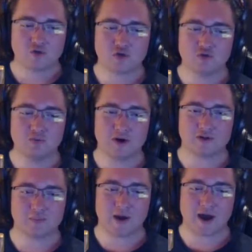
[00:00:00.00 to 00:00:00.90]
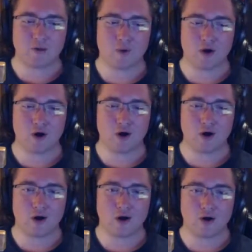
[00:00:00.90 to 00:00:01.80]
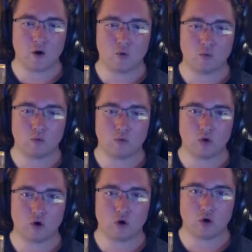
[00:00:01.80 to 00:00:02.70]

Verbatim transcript: Too much power. Oh.